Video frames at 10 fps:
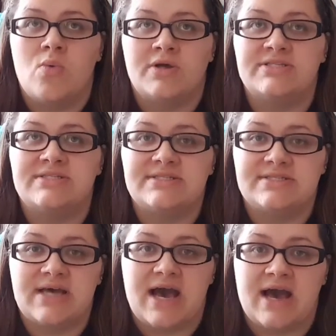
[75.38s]

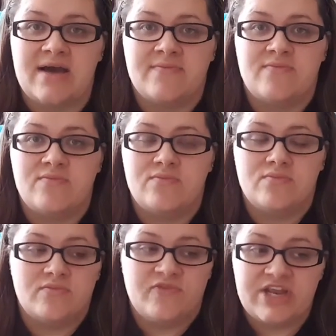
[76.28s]
Once I
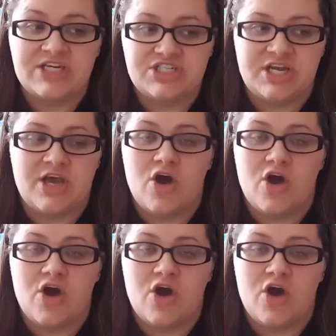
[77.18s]
finish it,